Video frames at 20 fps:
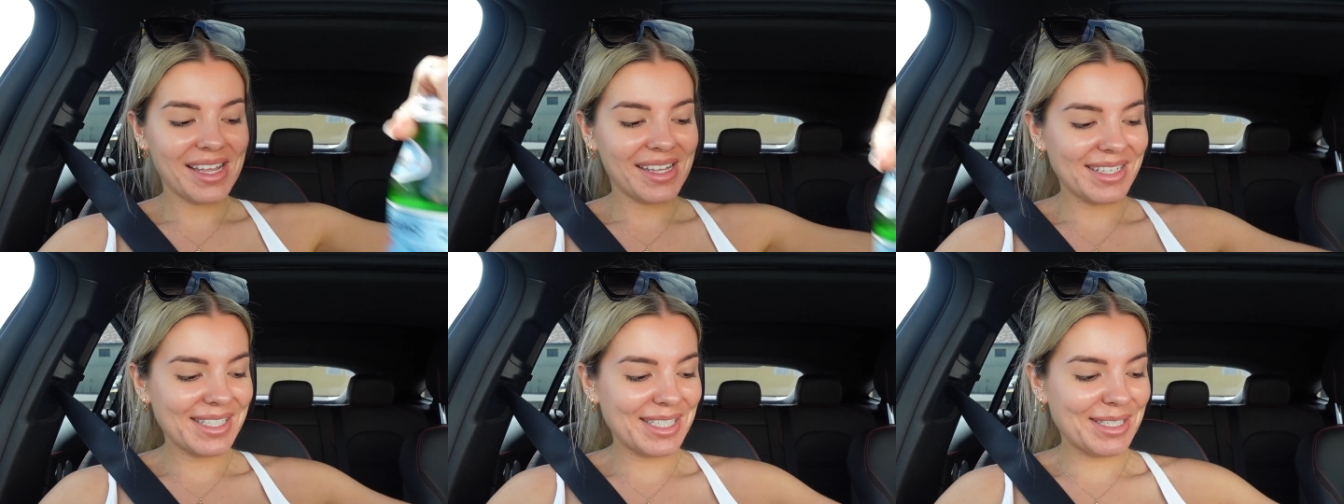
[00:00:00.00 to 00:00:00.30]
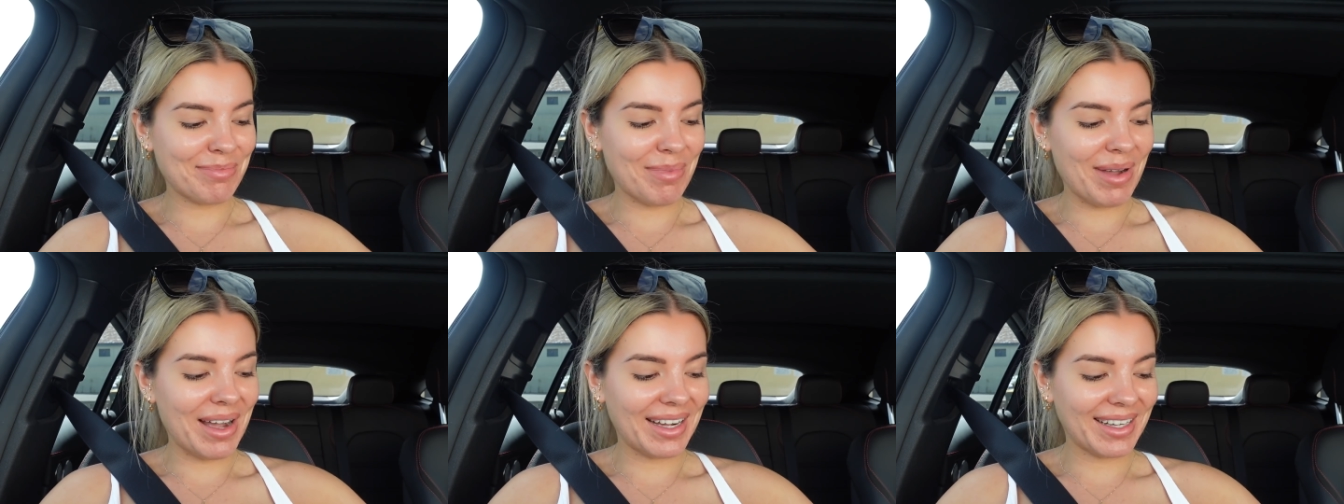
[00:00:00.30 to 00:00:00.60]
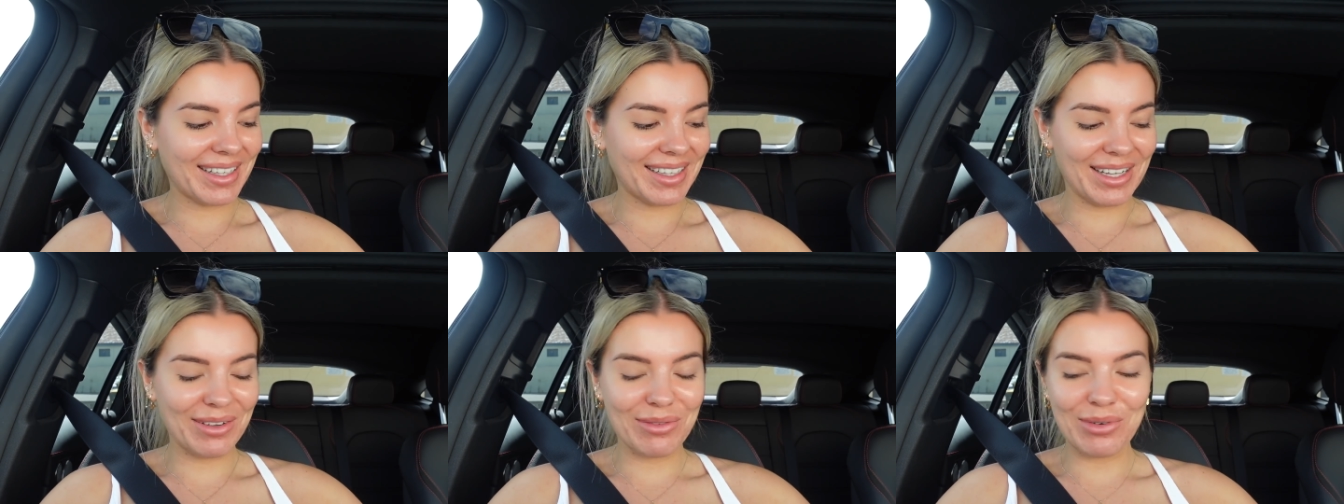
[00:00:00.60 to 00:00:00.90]

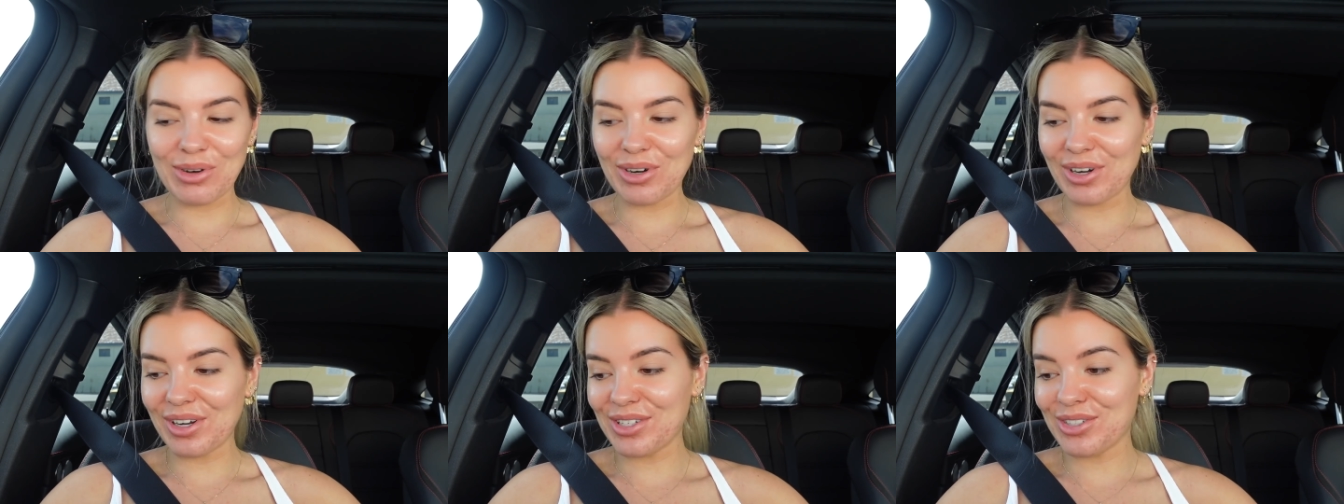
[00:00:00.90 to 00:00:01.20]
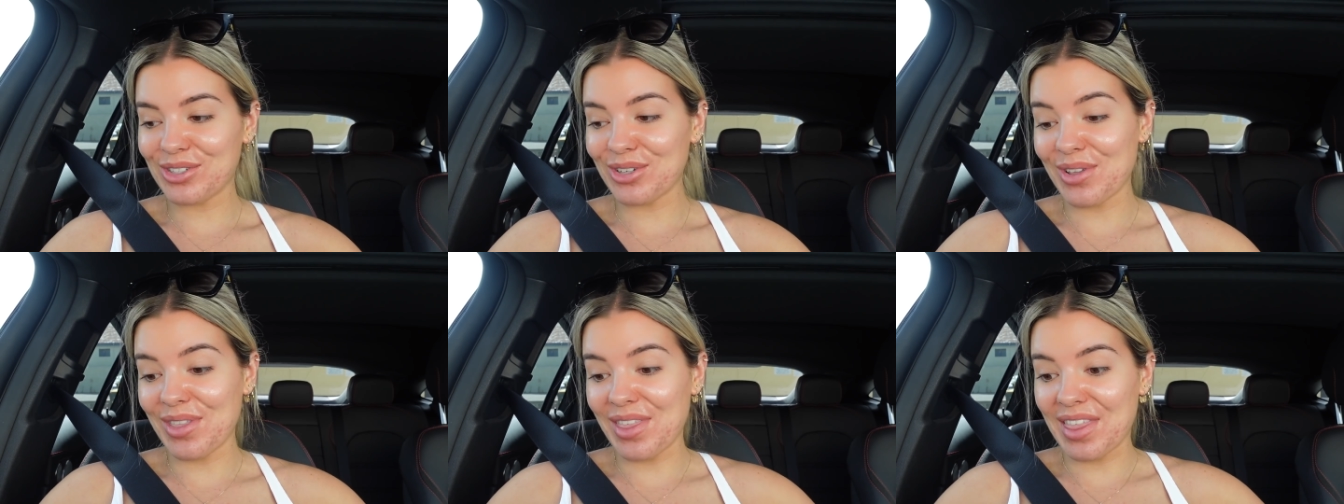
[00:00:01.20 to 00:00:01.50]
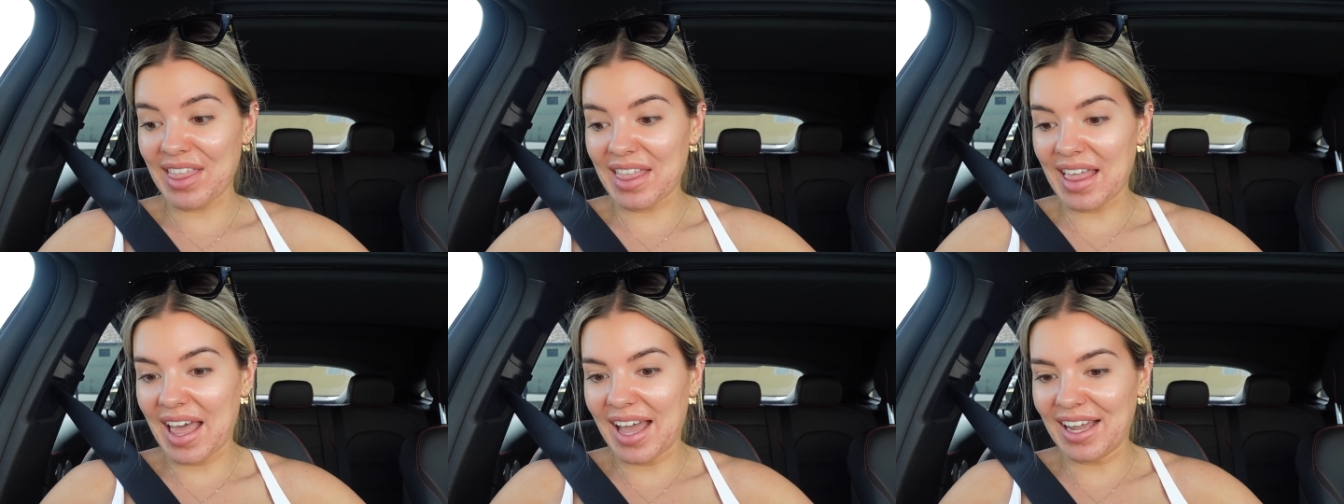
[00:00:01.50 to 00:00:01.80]
sparkling water, so
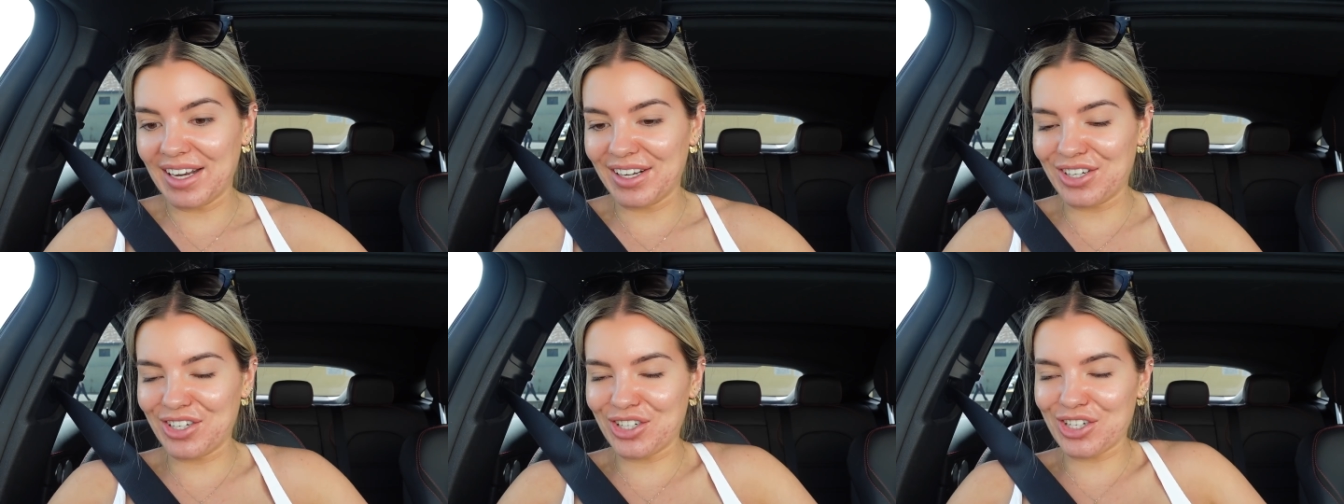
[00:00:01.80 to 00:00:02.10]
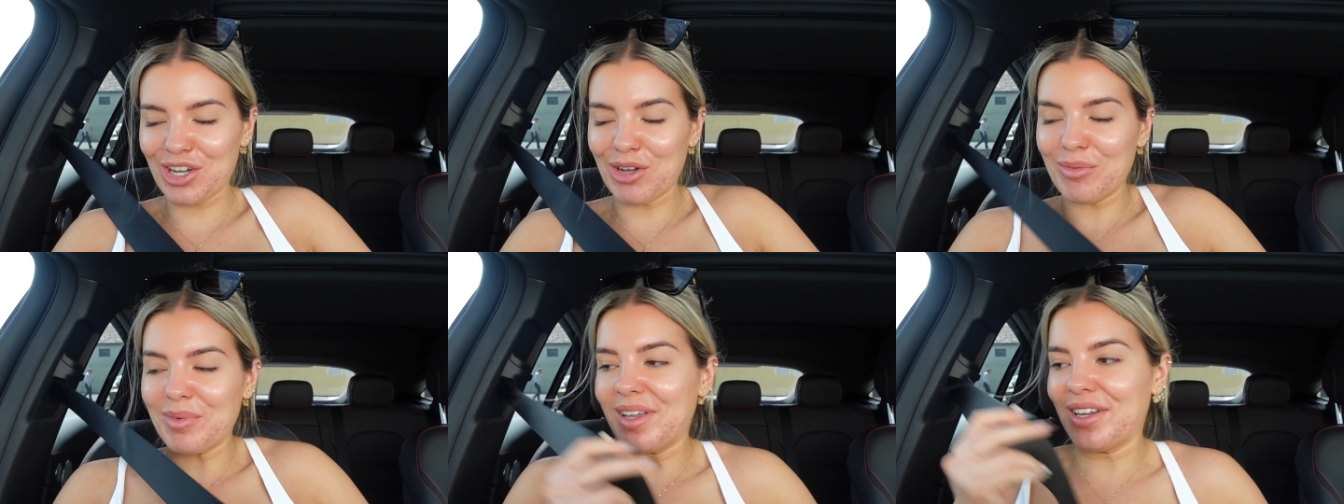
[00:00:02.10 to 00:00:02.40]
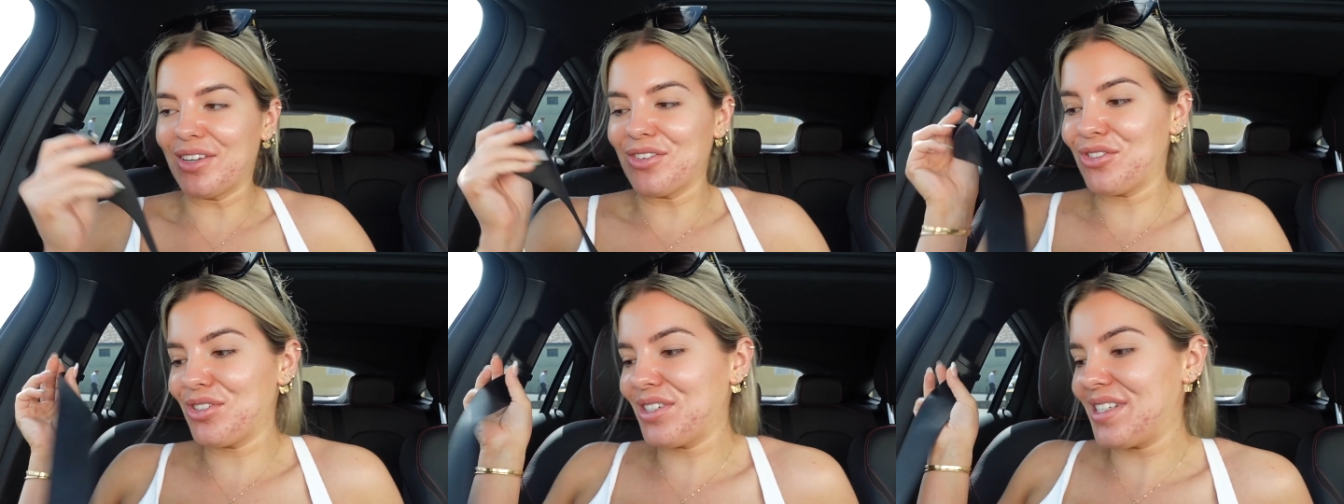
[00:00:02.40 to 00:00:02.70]
that shall be
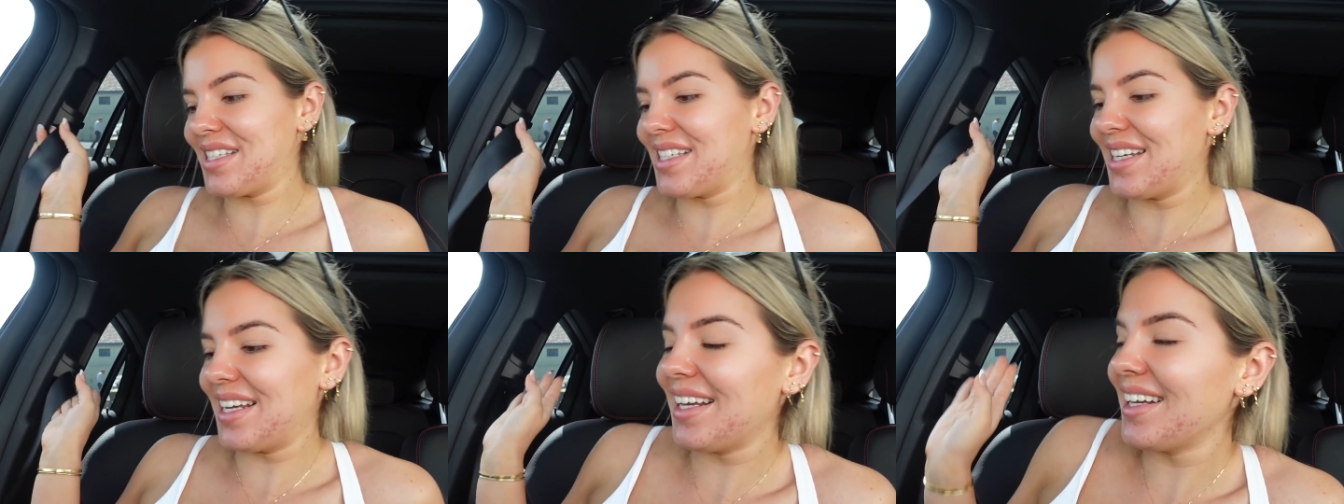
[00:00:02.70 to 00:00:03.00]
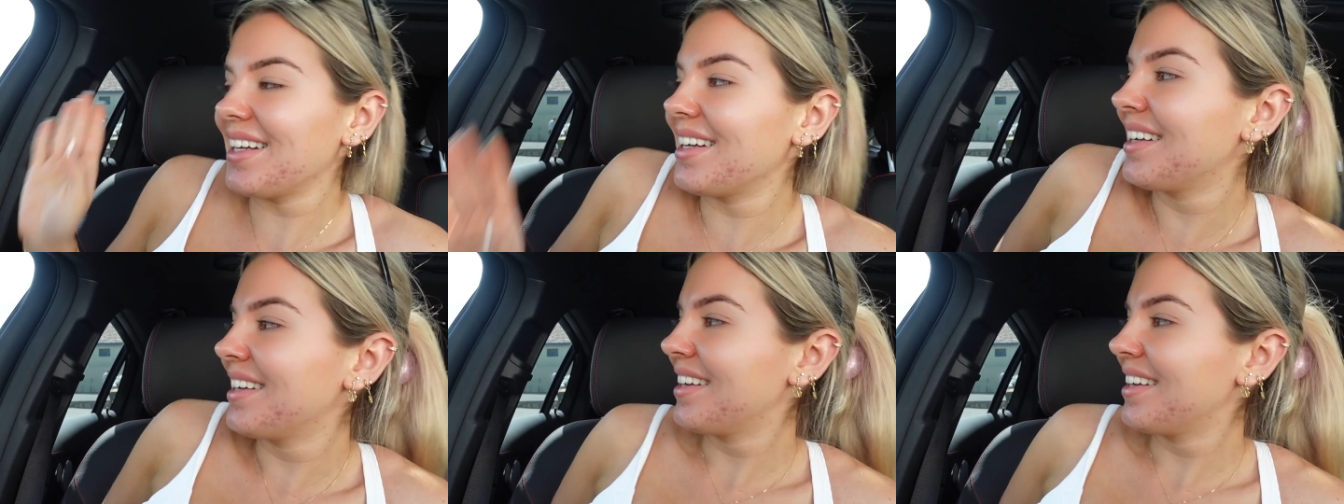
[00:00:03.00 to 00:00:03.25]
interesting.